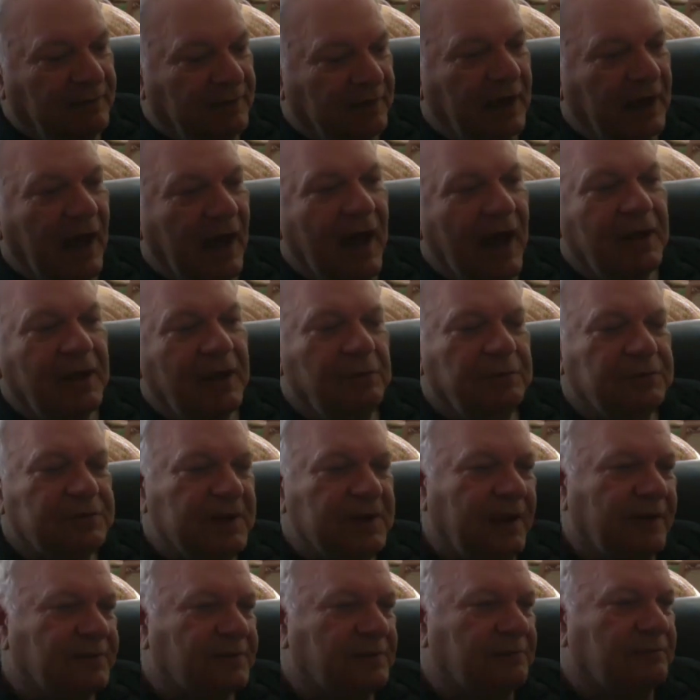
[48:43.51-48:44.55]
The guy who
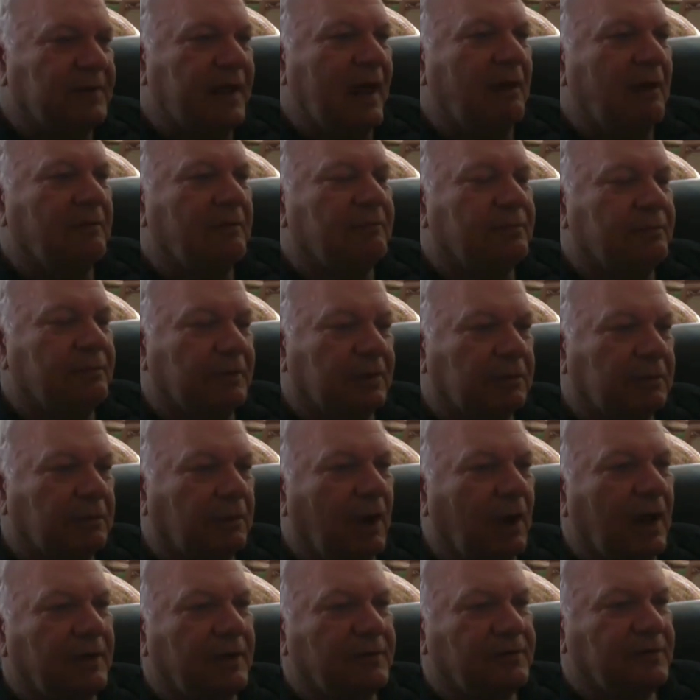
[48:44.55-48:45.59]
takes him down from the
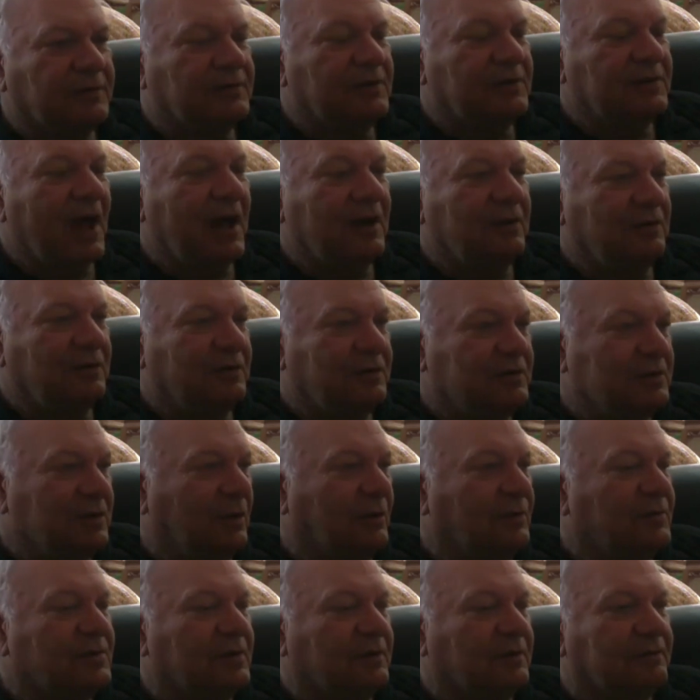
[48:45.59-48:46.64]
cross is not
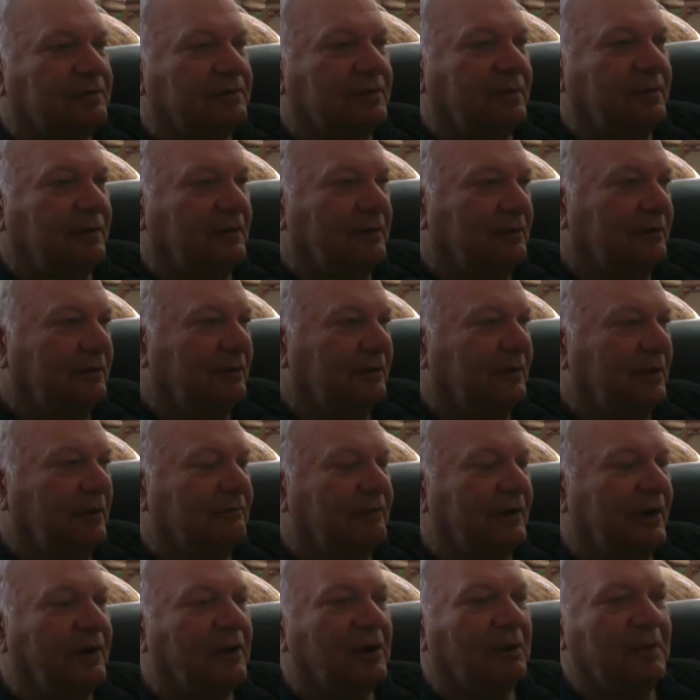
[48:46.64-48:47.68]
Joseph
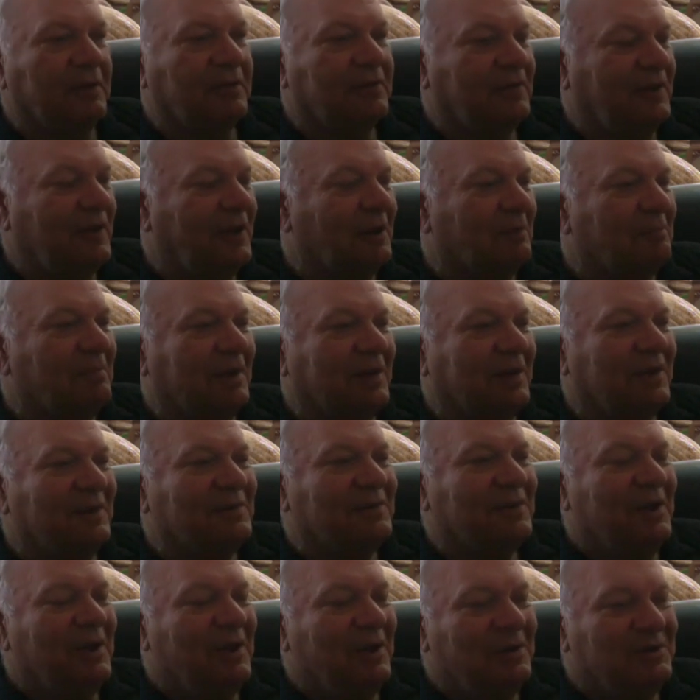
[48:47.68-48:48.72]
of Arimathea, but
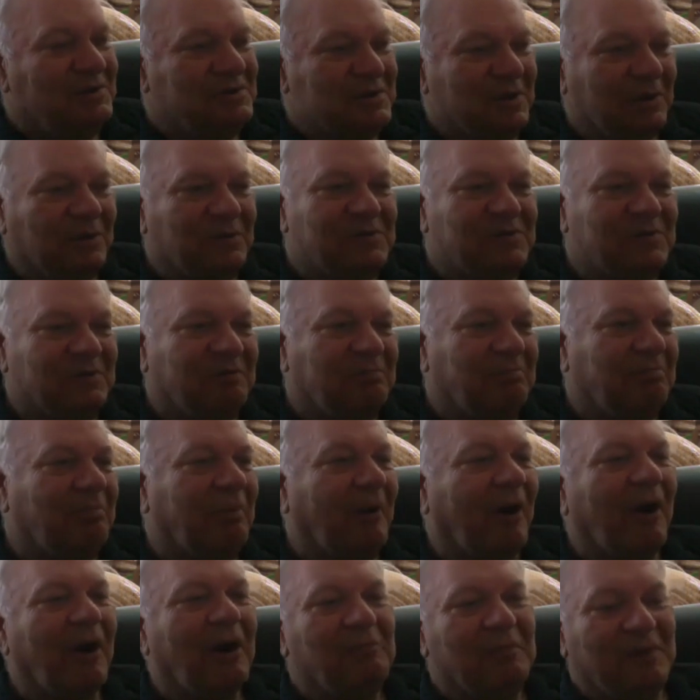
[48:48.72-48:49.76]
he's Joseph
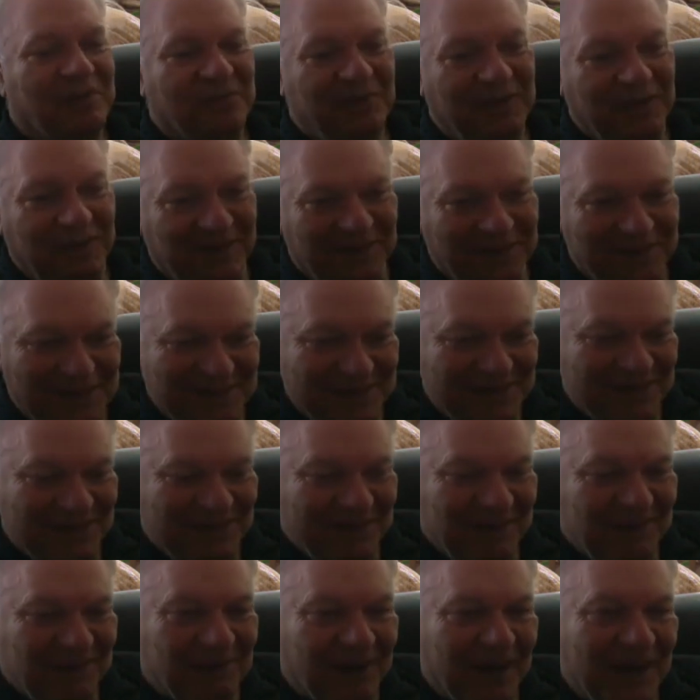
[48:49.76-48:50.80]
Bar Matthias,
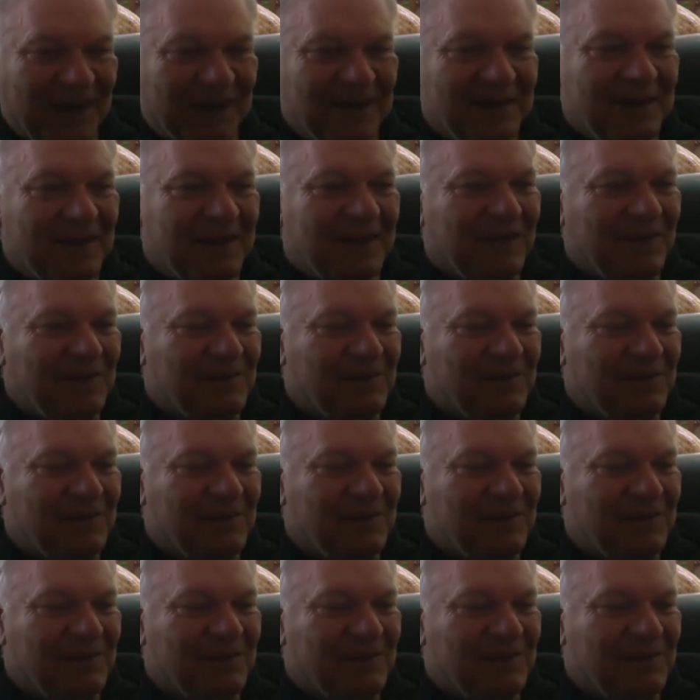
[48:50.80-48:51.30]
right?